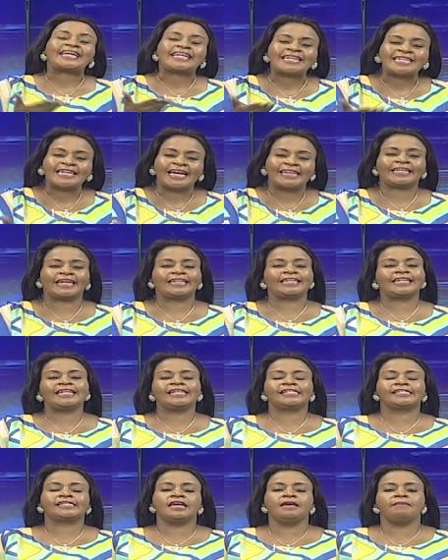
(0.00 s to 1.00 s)
created in
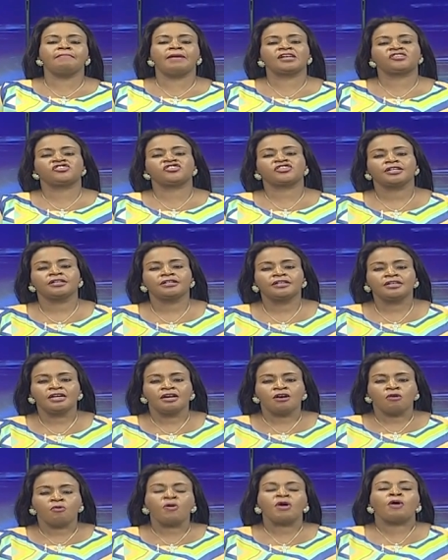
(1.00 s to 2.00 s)
his image.
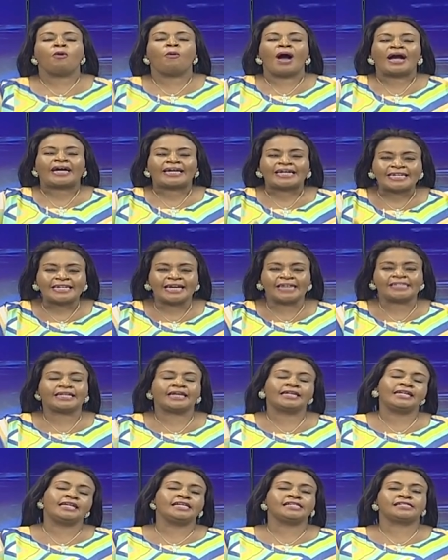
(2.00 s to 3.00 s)
We were
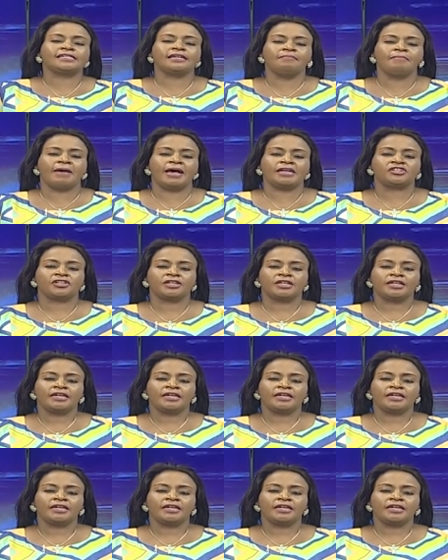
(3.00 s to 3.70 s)
created in his image.